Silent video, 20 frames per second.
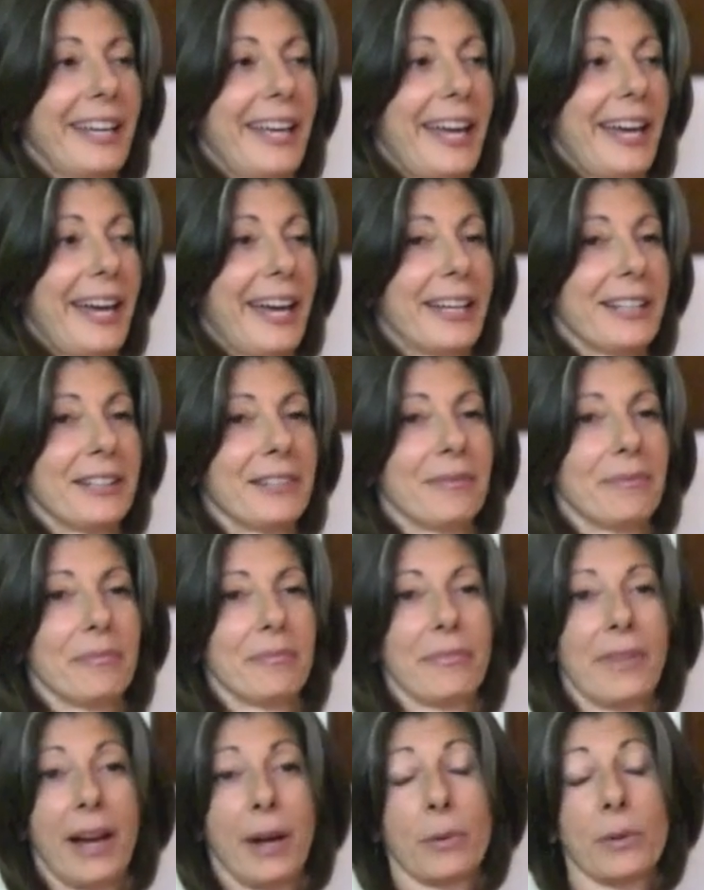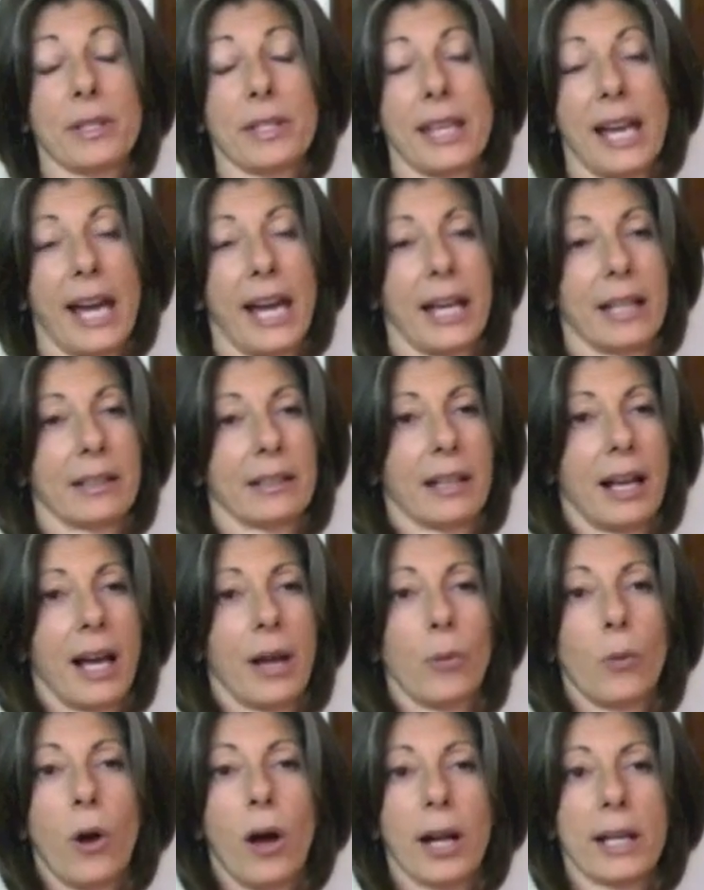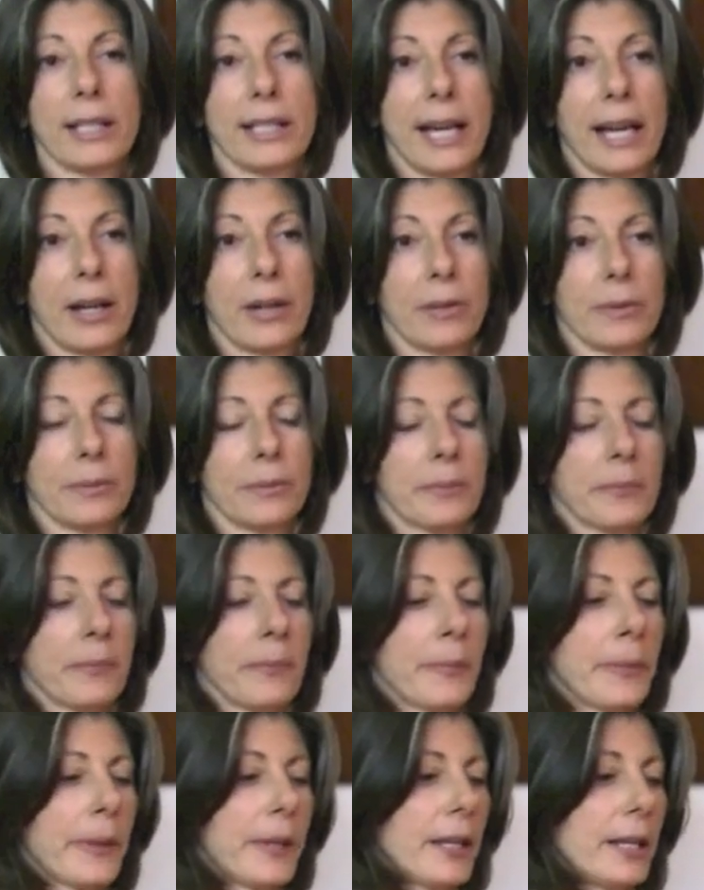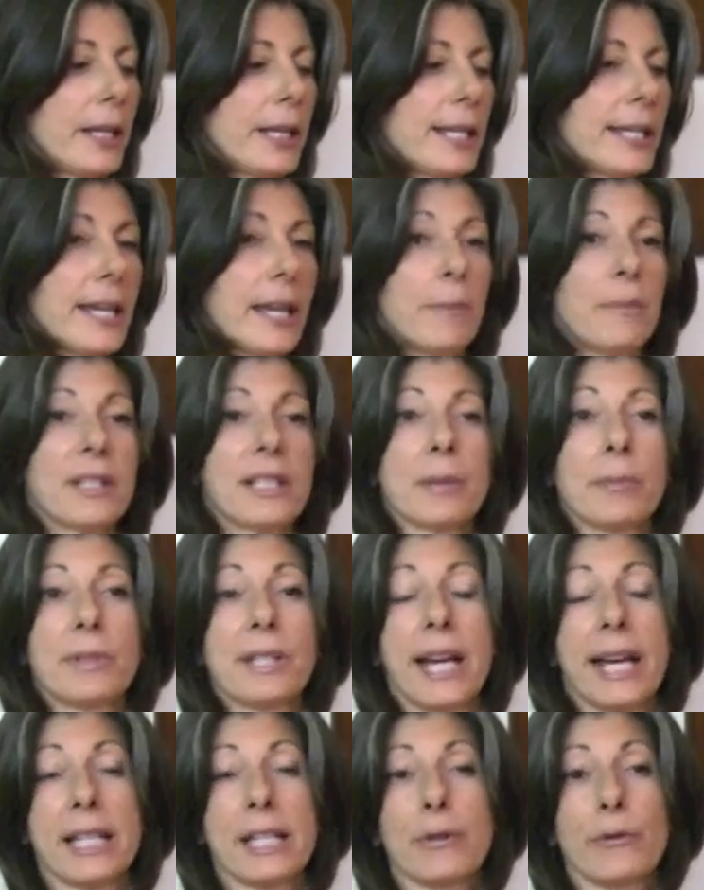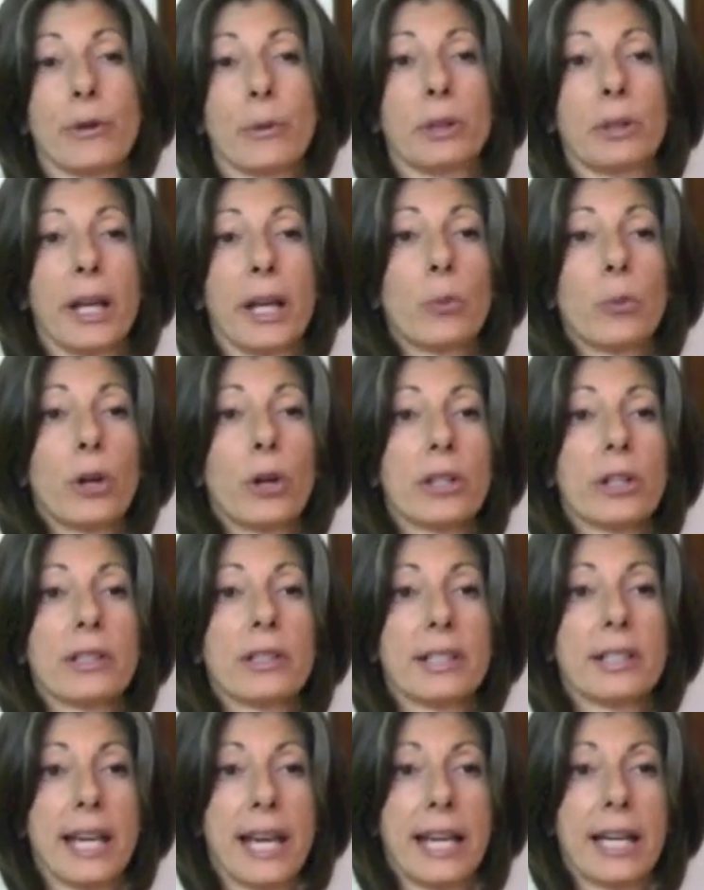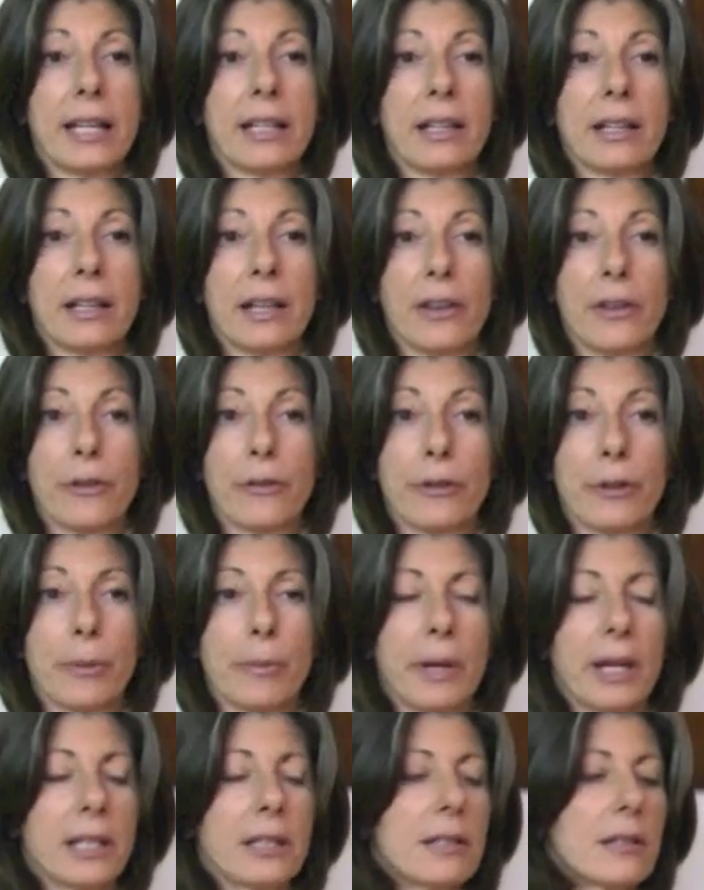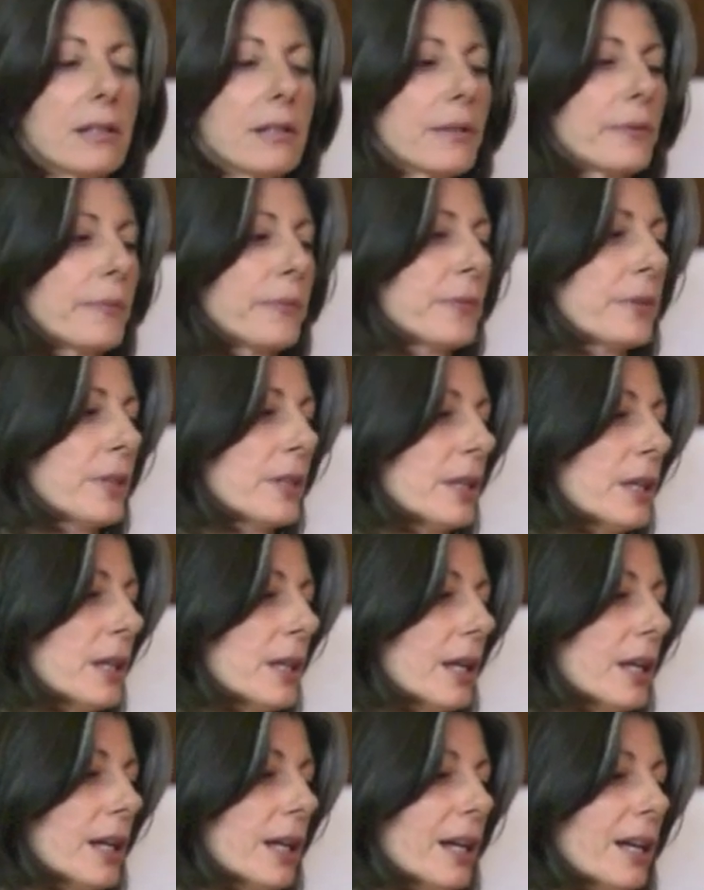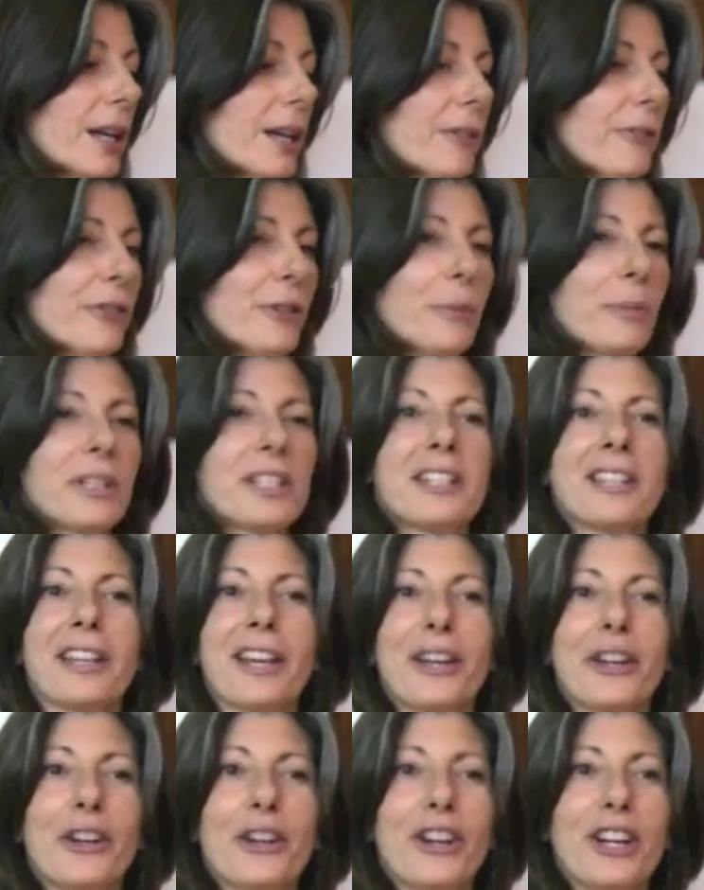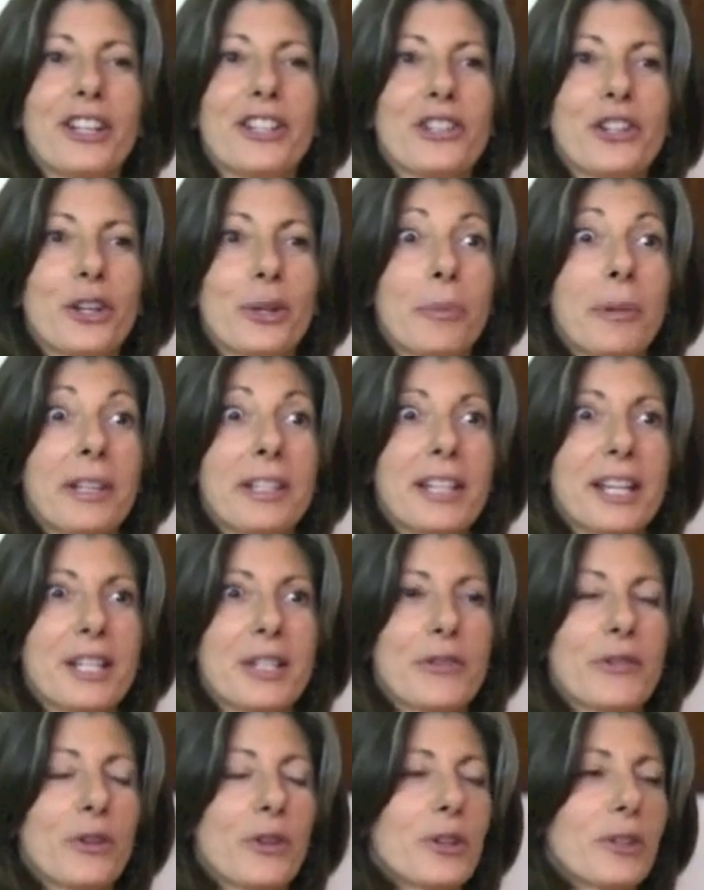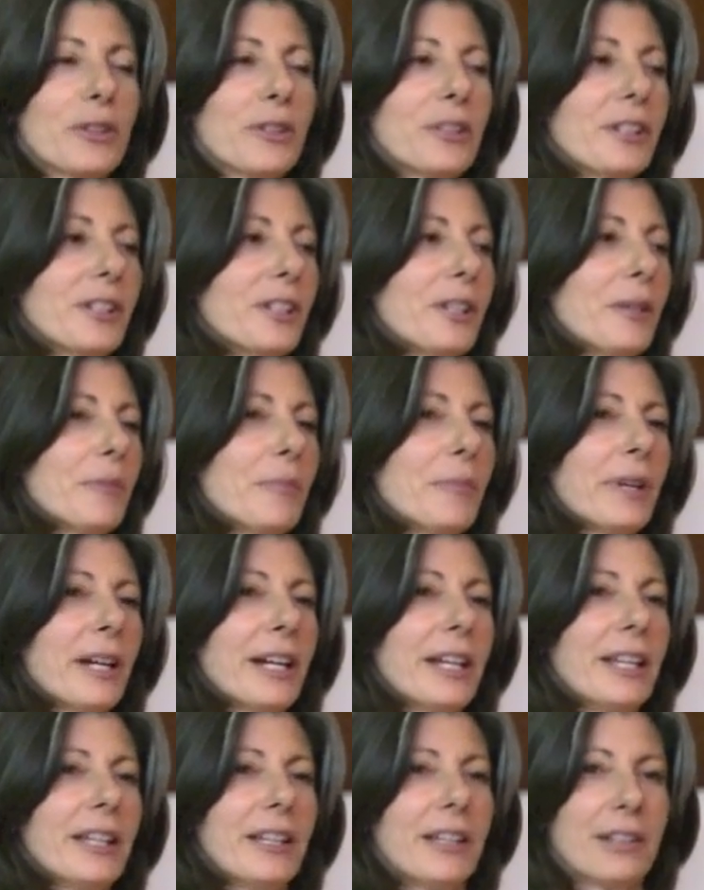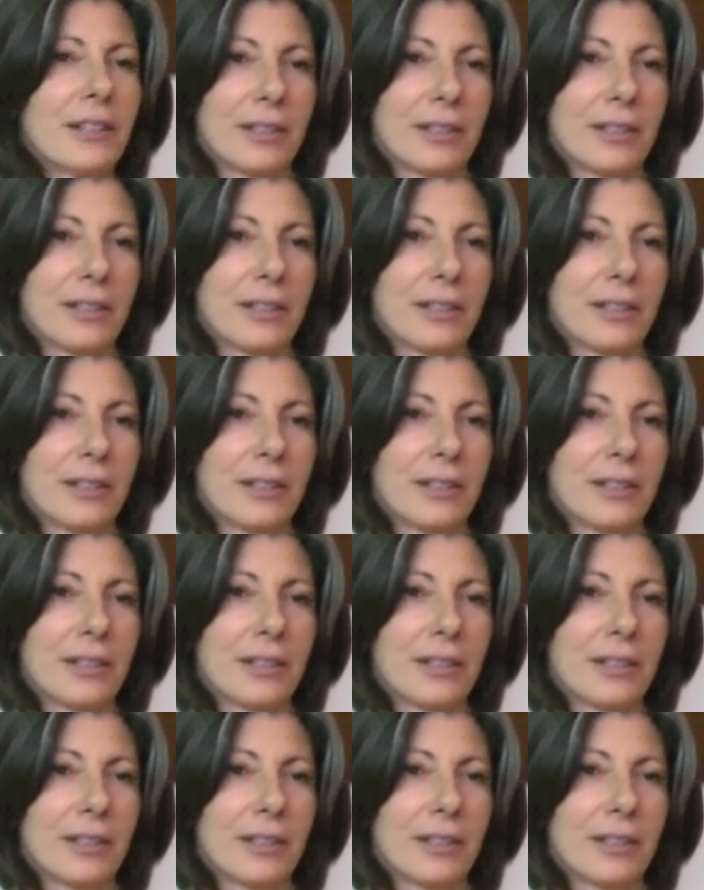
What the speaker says: And that was that. I walked out. He gave me some tests for blood work to take in another few months. A few months later, I took my test for my